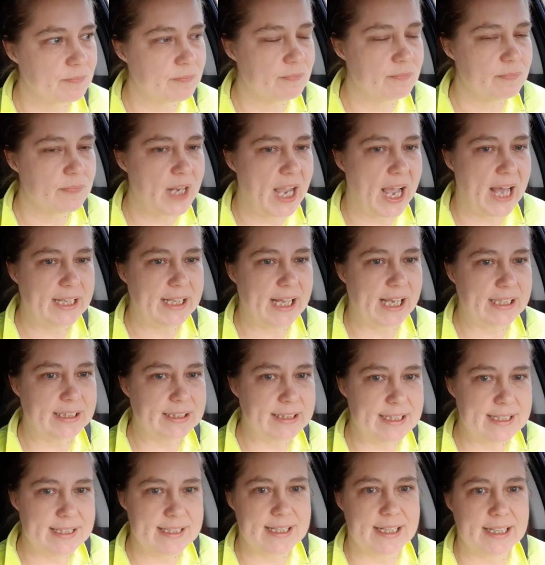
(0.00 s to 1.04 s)
I like
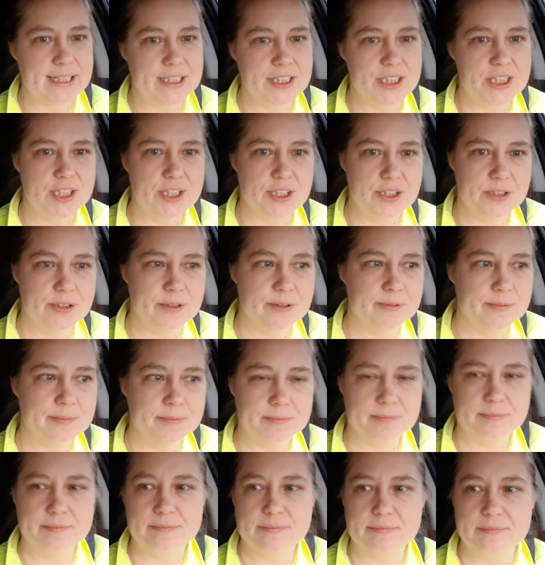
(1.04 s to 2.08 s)
listening too,
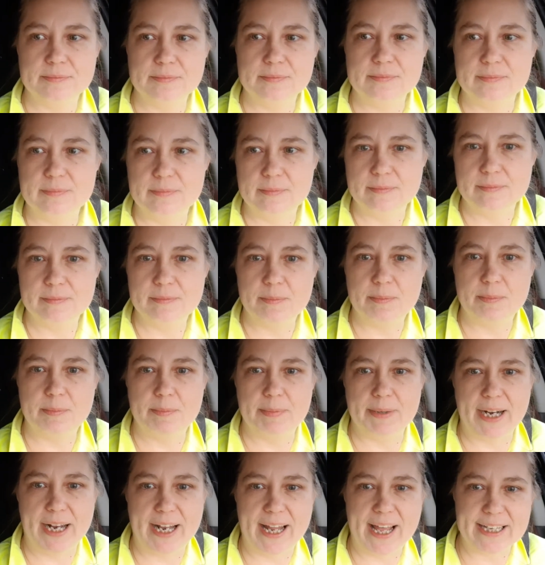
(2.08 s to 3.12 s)

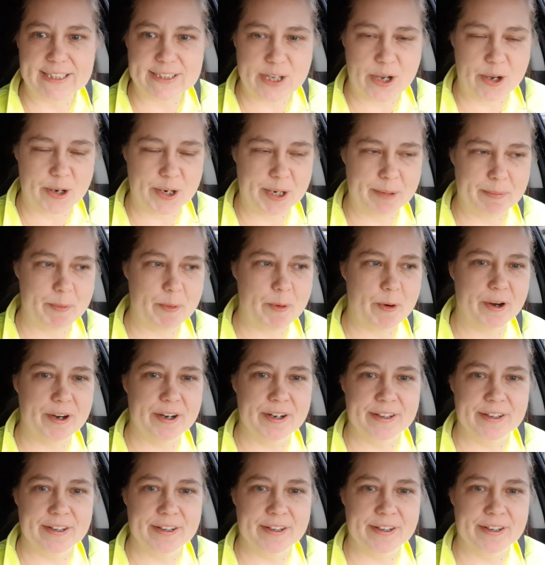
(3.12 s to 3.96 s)
but I like talking more.